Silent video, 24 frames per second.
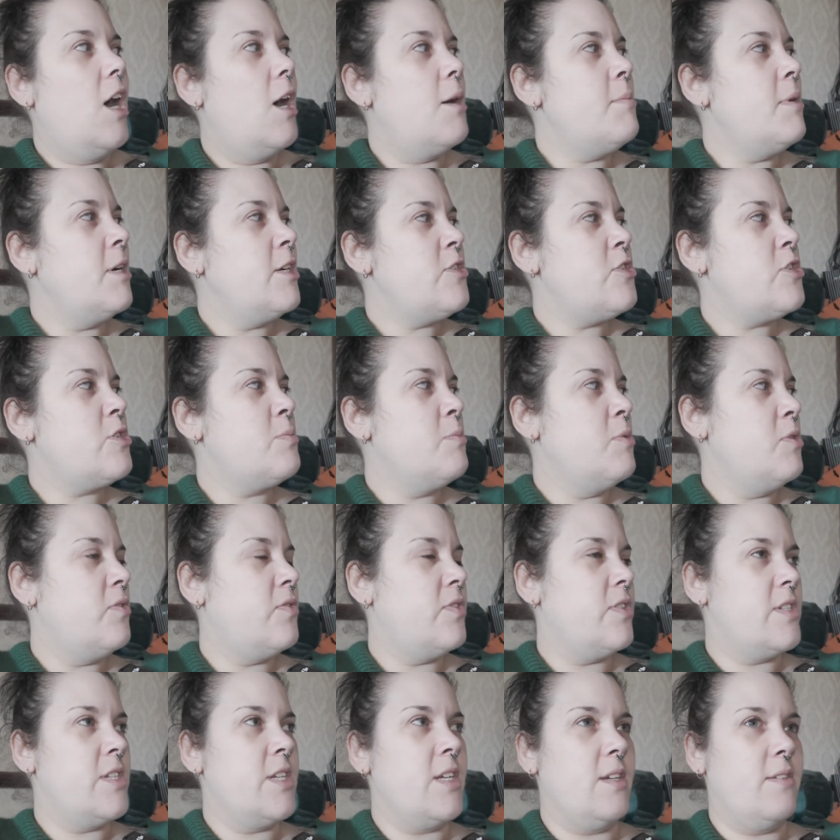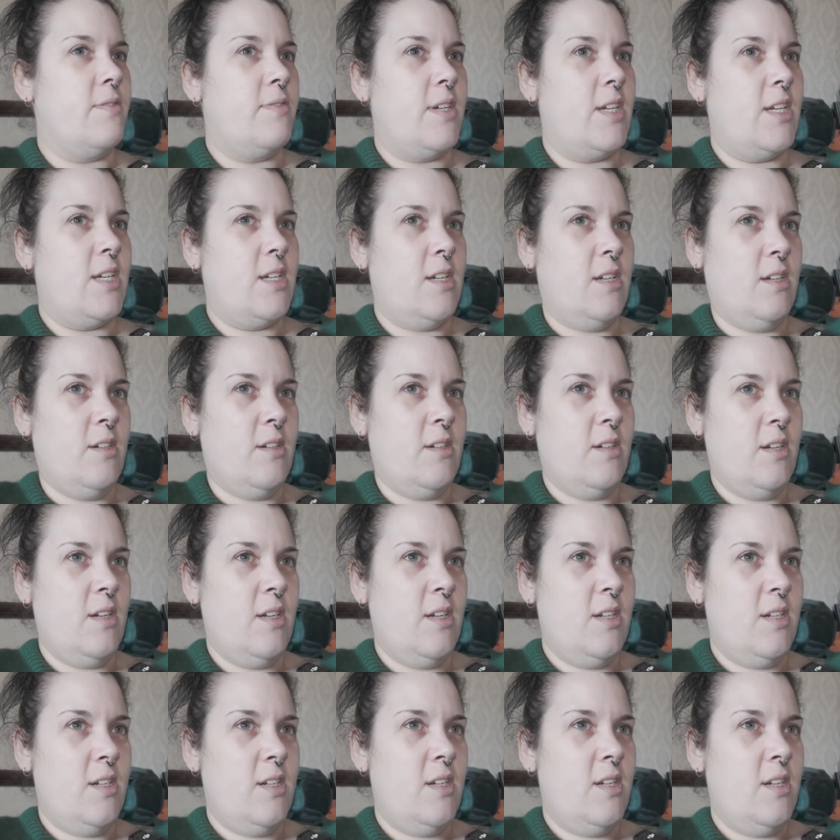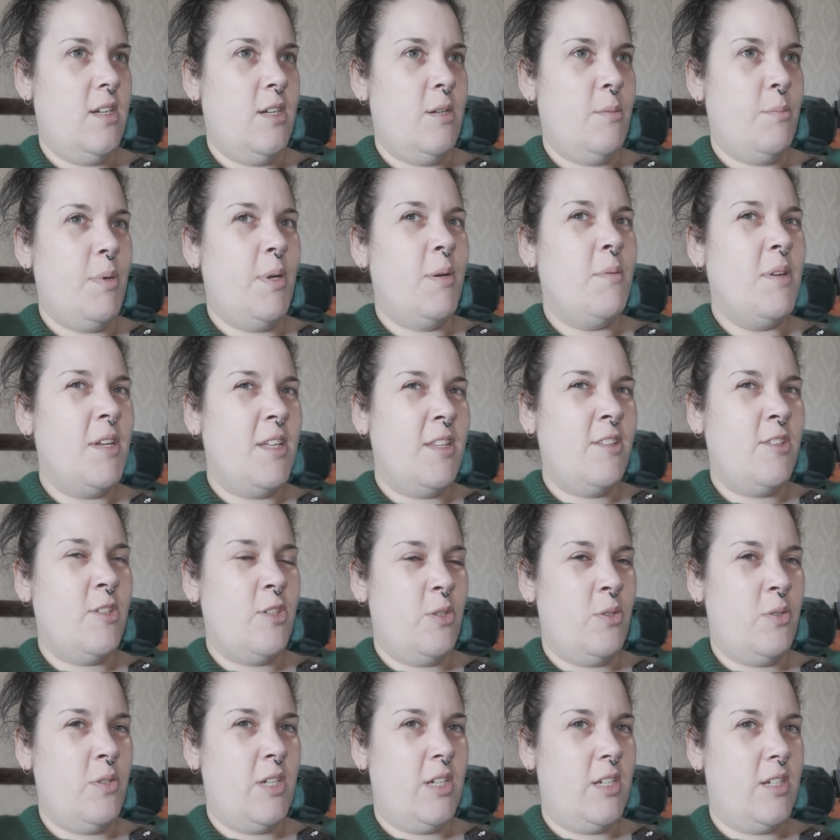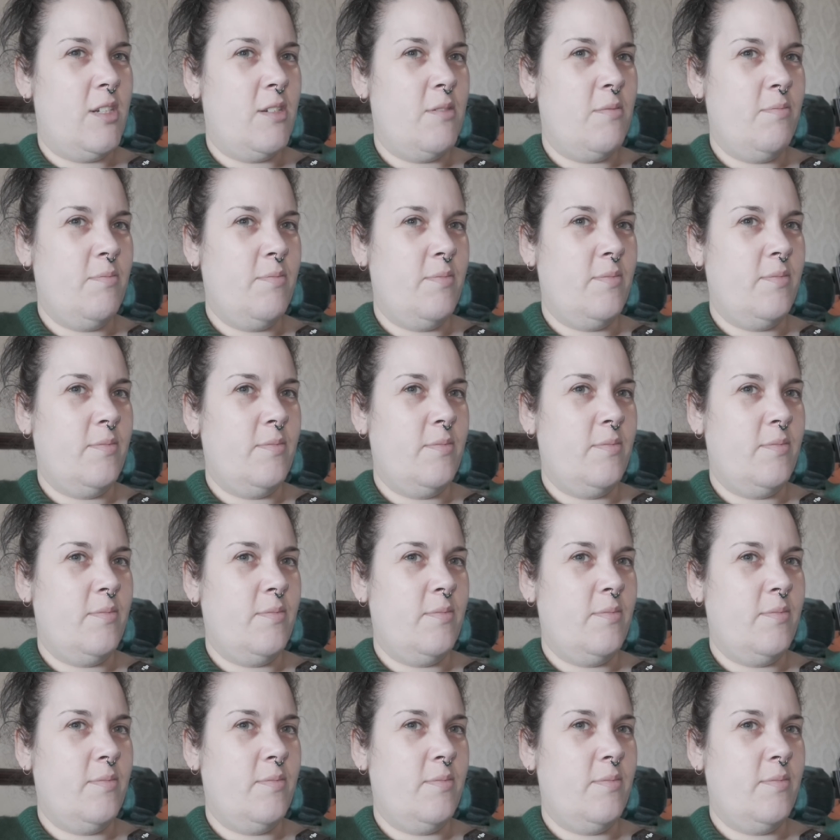I might just move the TV, but in the new year.